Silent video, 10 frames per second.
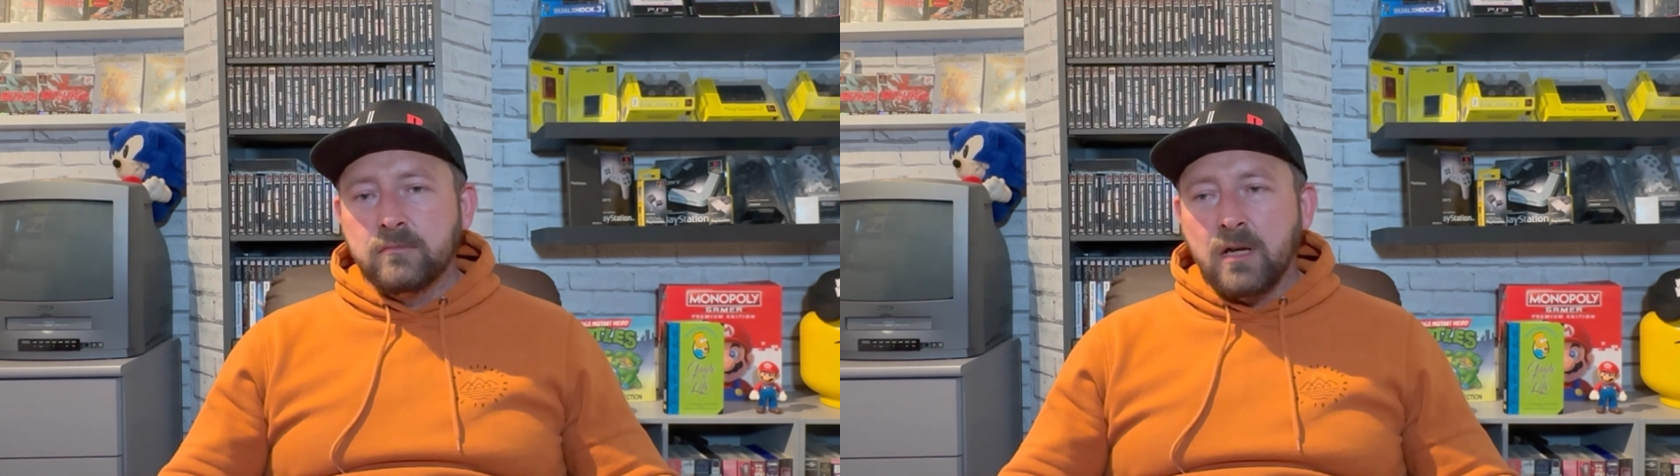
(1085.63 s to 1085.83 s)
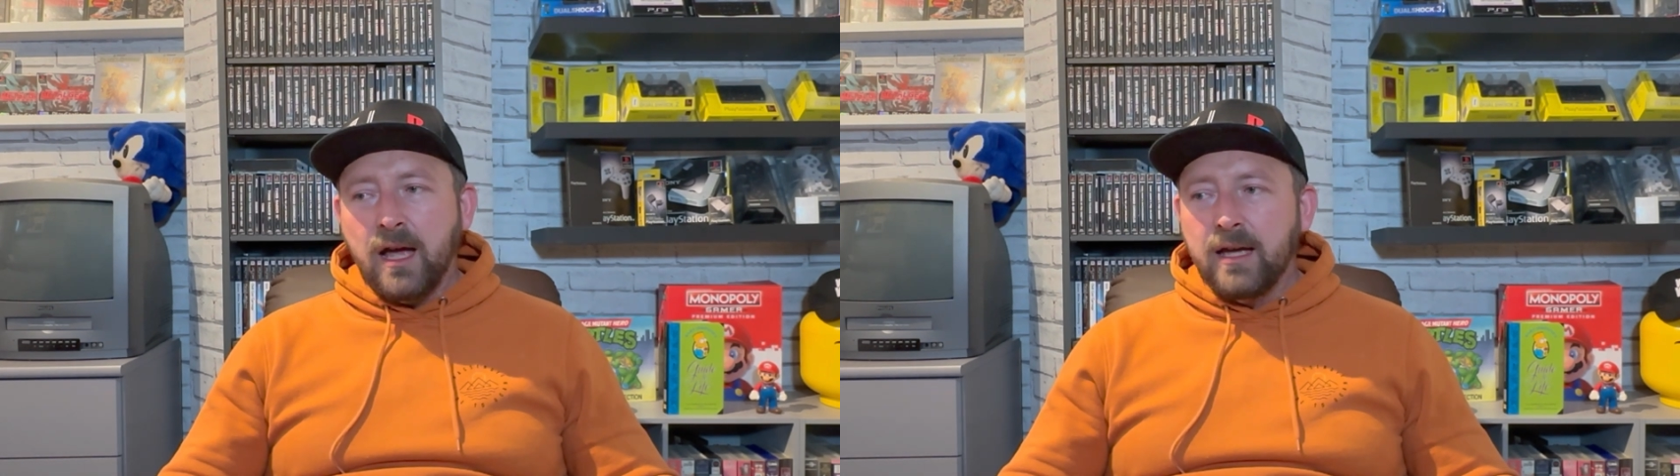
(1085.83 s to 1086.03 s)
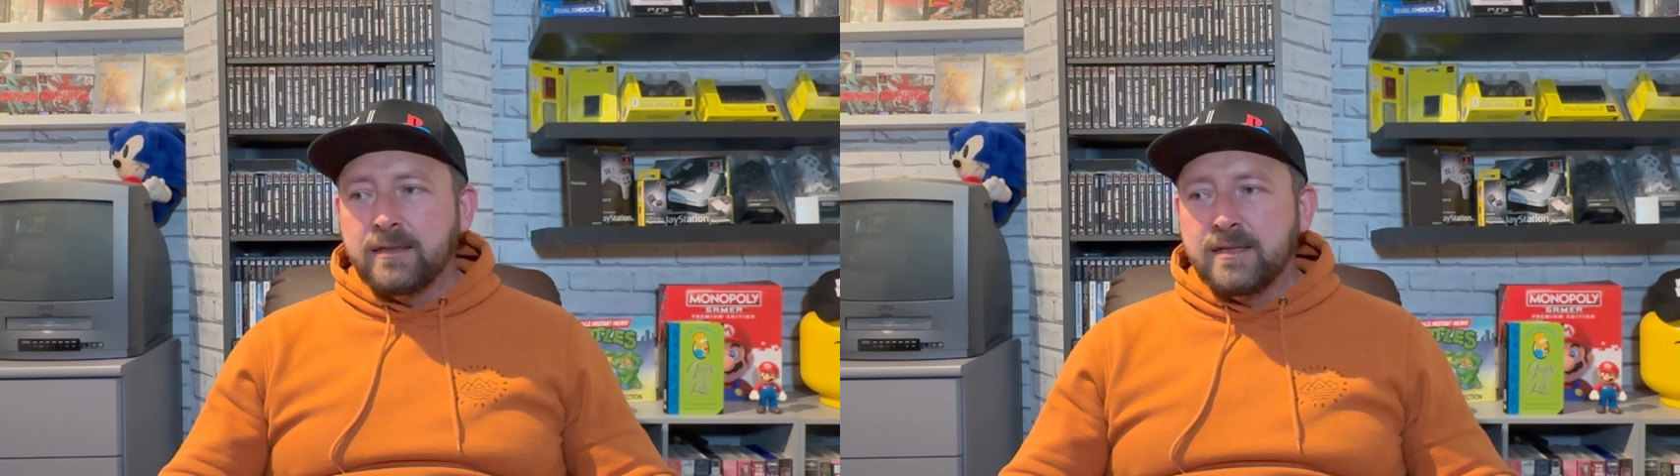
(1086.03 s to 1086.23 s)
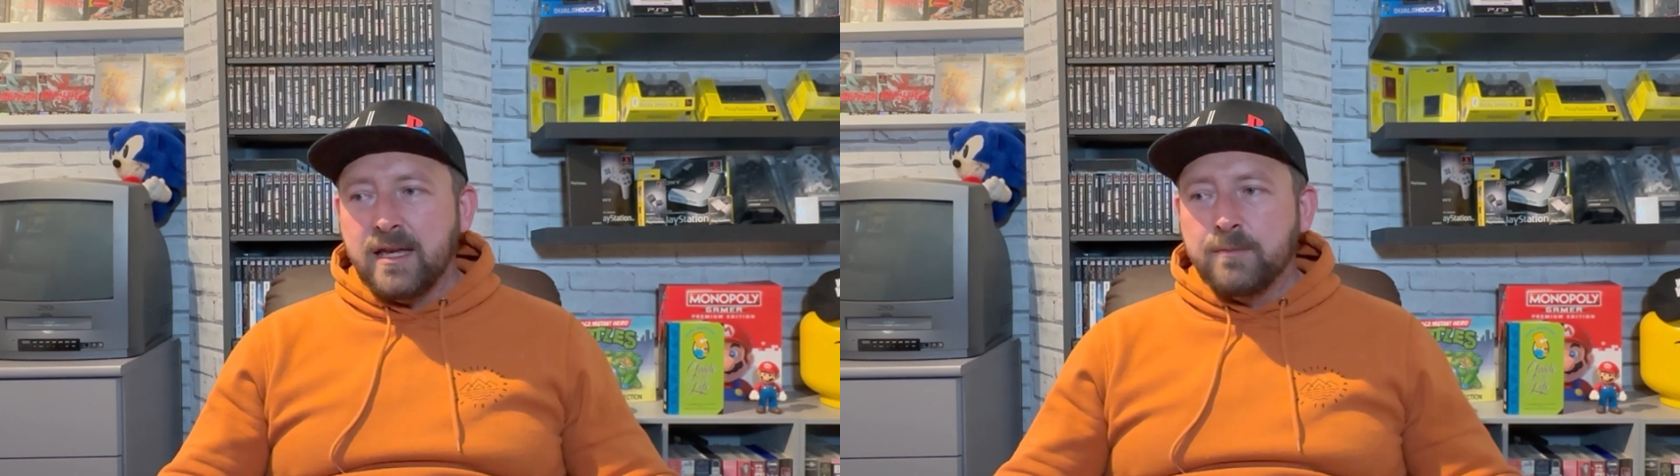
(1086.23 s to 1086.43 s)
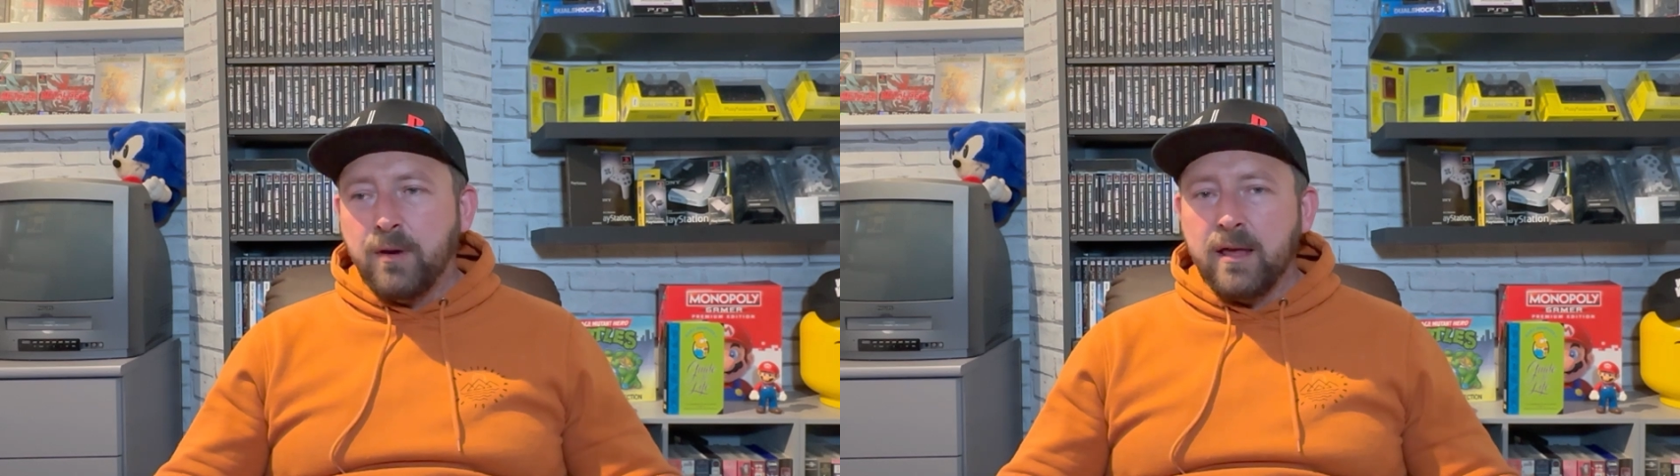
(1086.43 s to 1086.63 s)
I
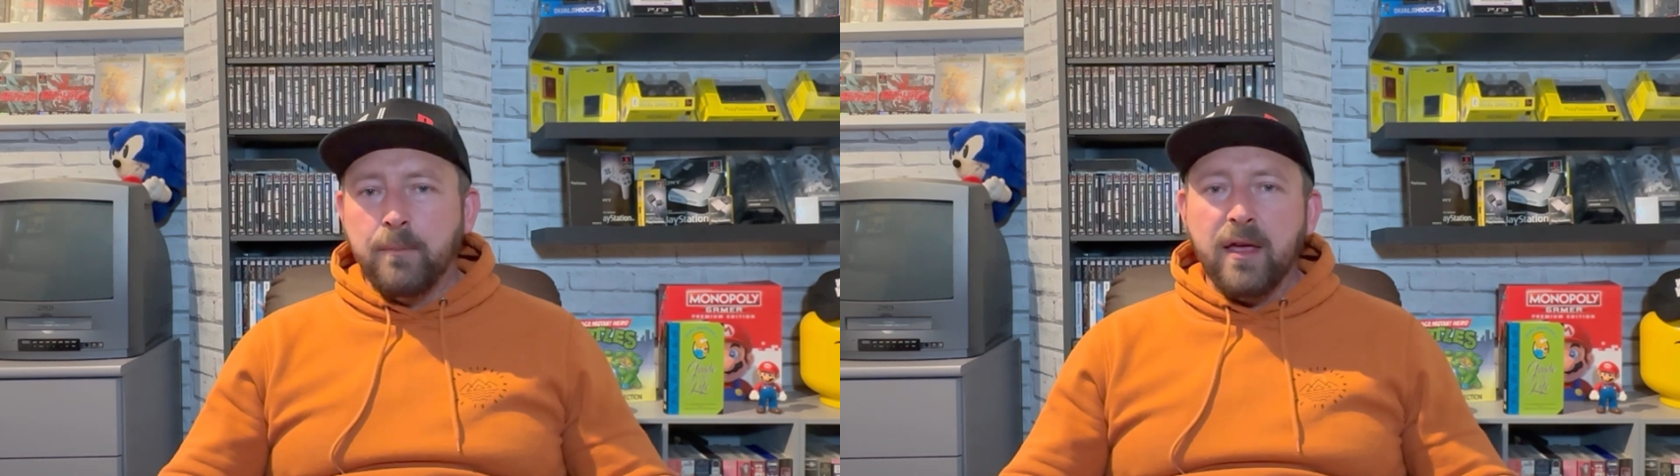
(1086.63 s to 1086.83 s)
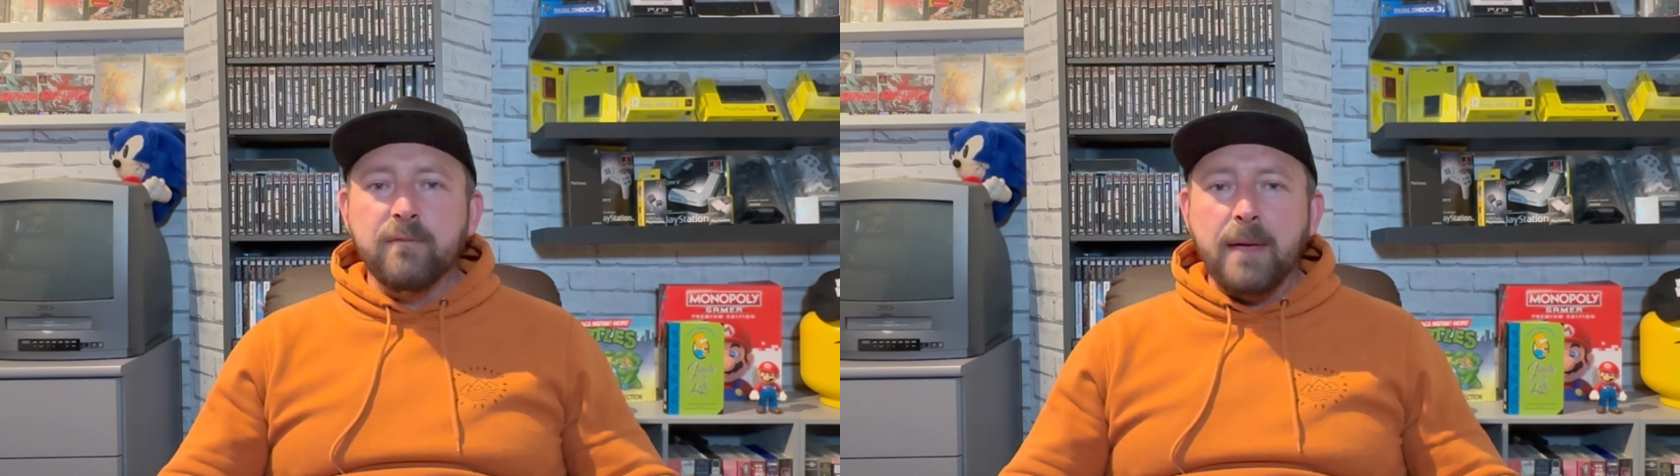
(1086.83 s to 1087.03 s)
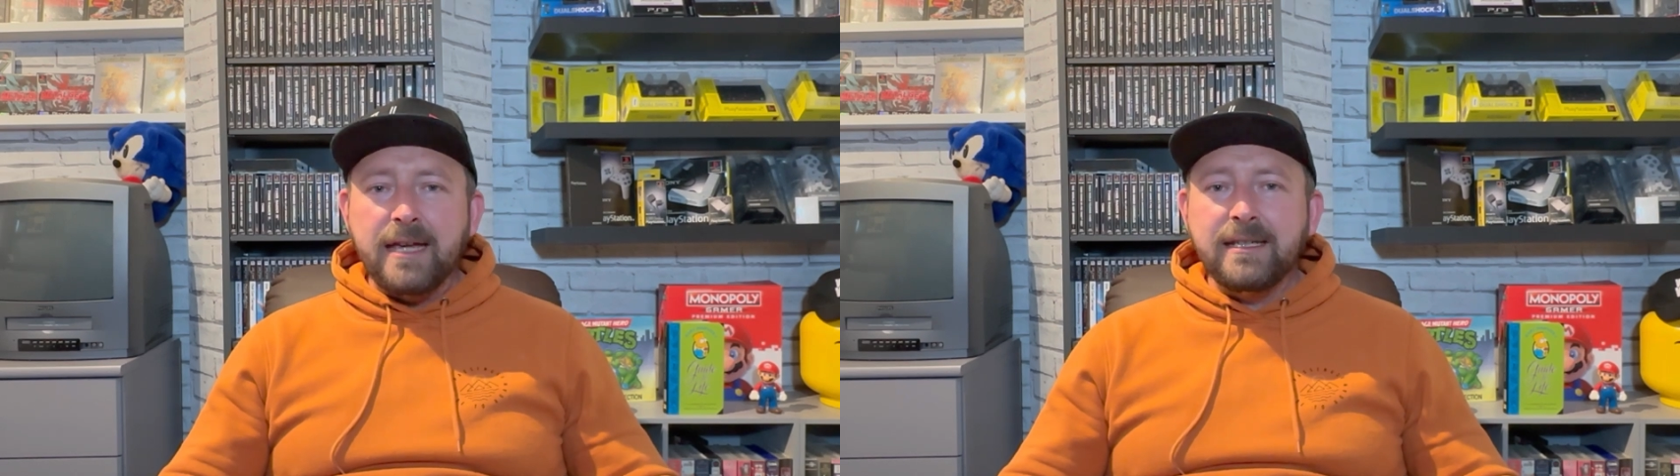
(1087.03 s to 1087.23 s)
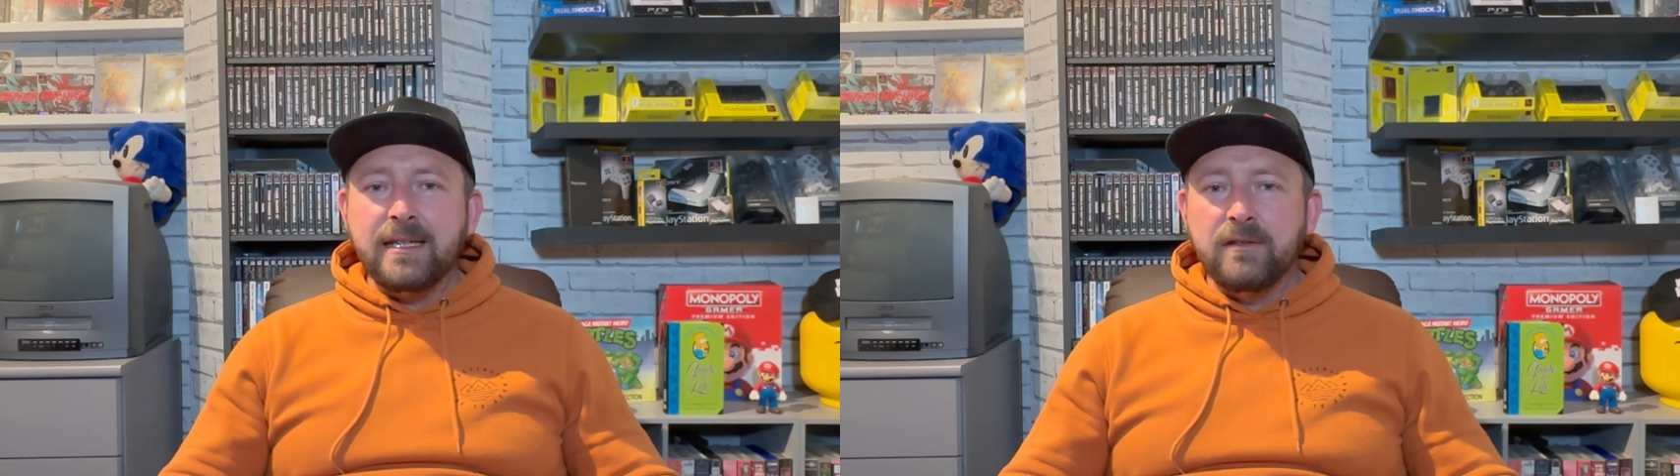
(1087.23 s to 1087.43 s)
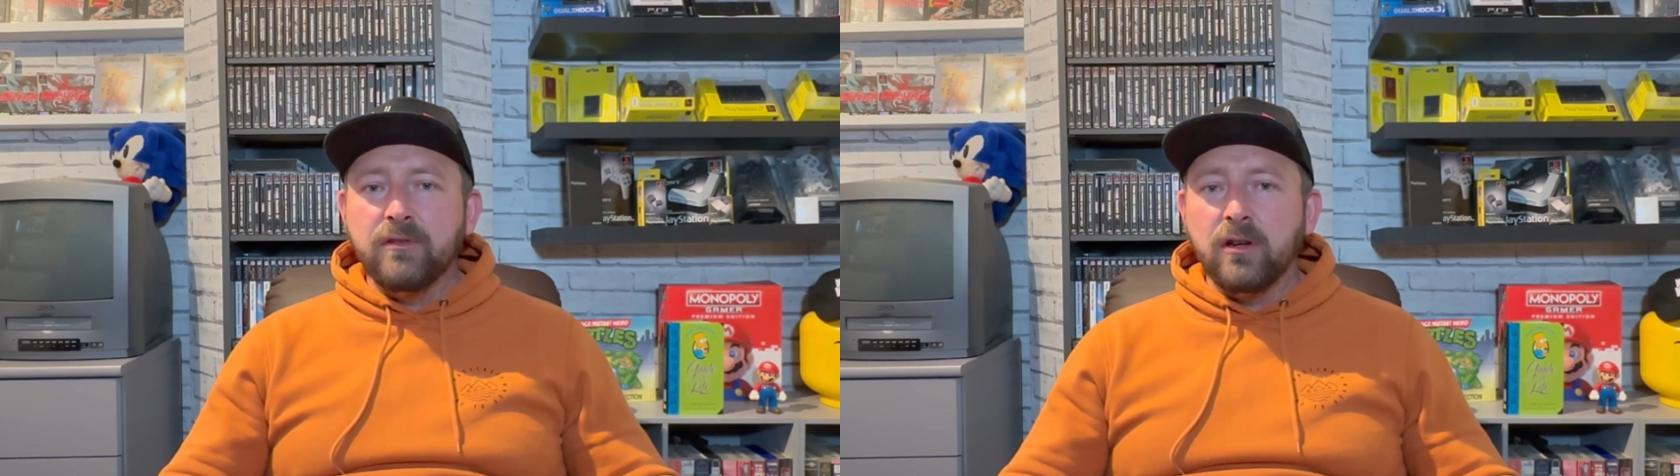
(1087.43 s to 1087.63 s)
did play a bit of
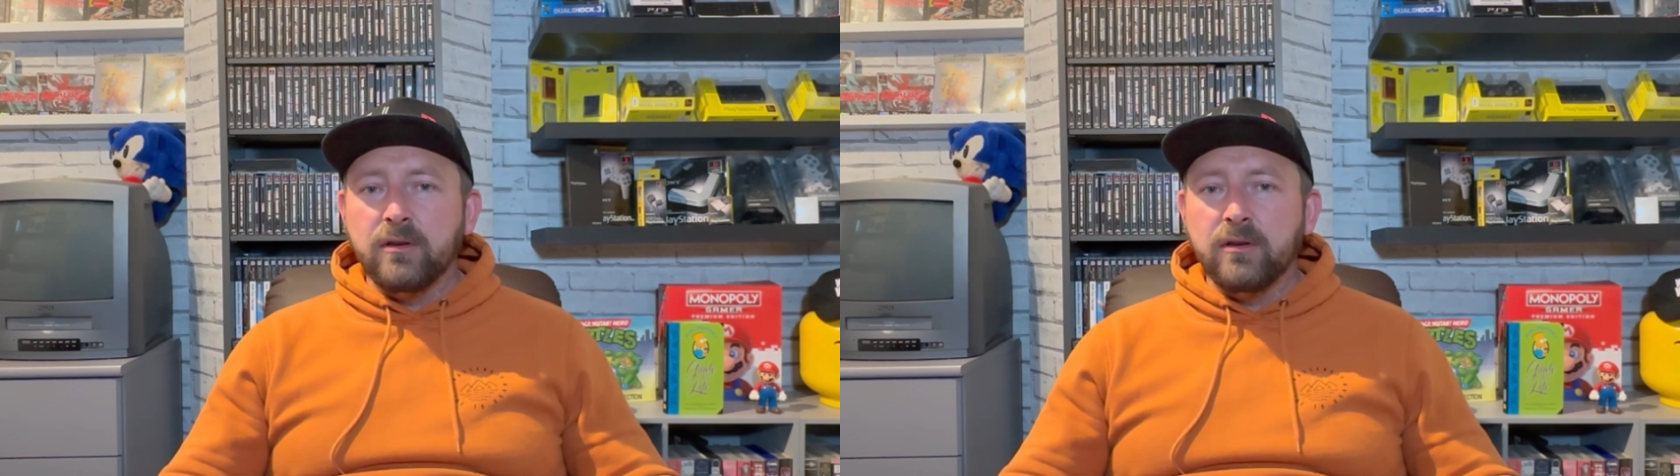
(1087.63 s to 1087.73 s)
Medieval